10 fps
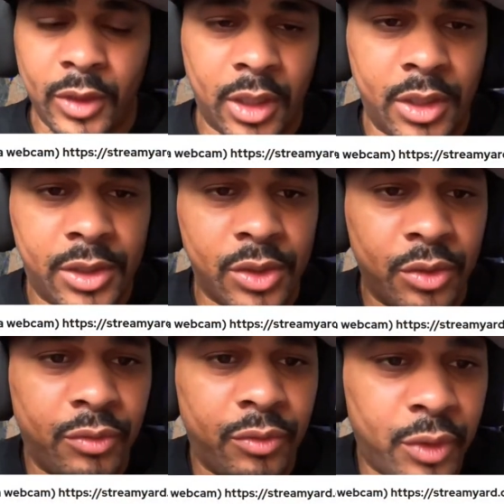I guess it's
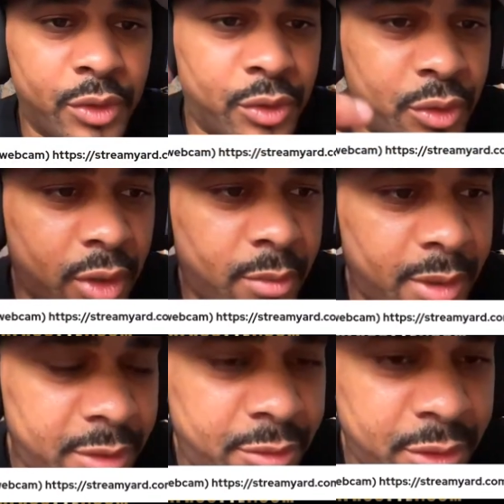good for us to talk
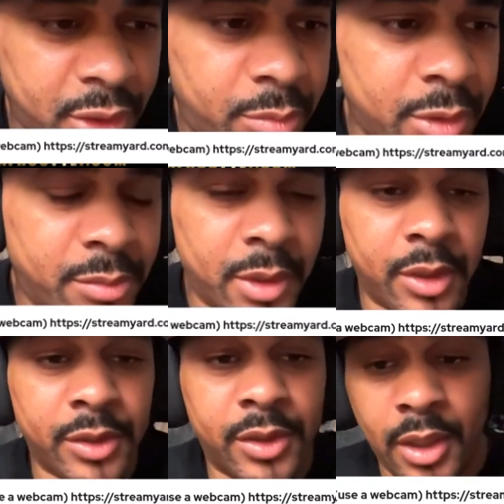about different topics
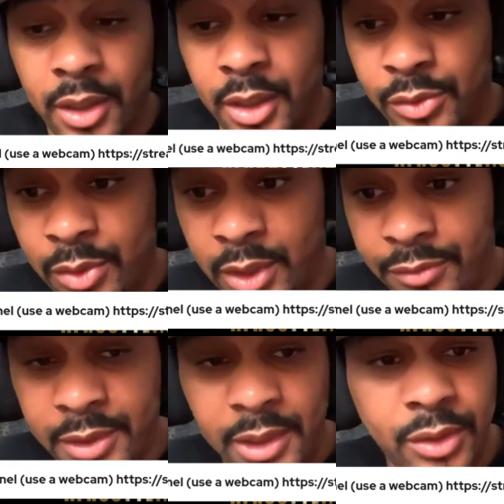because, as we have
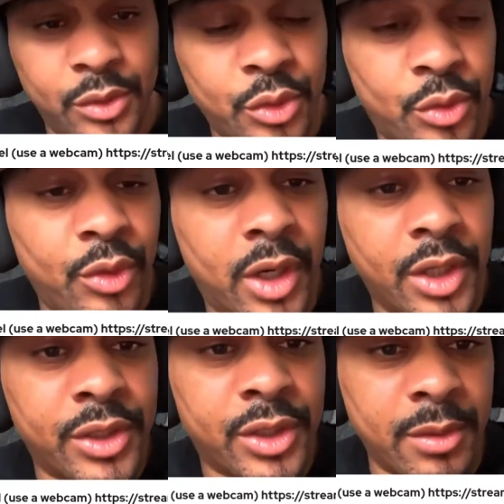seen, the so-called
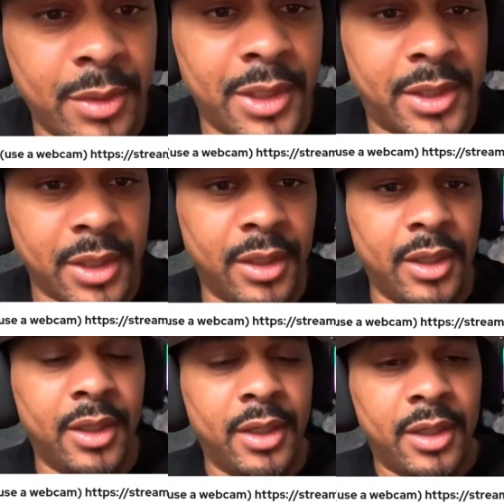conscious community,
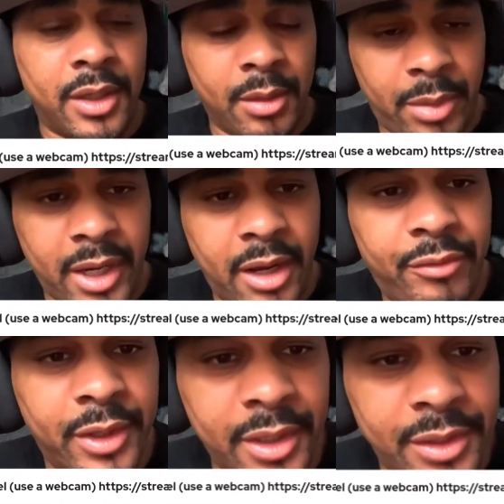the Pan
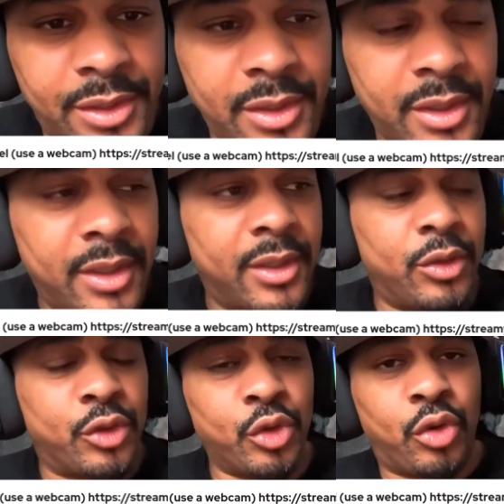Africans, the
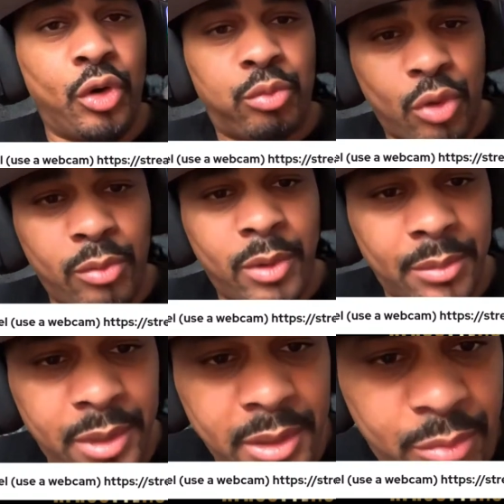so-called pro-black
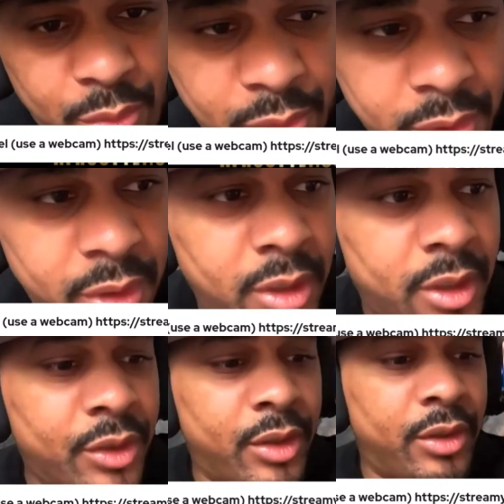people,
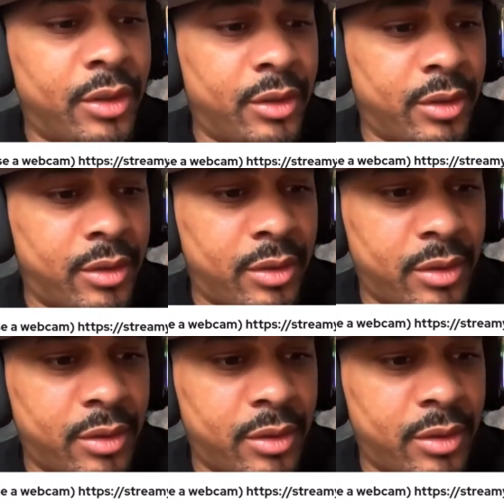the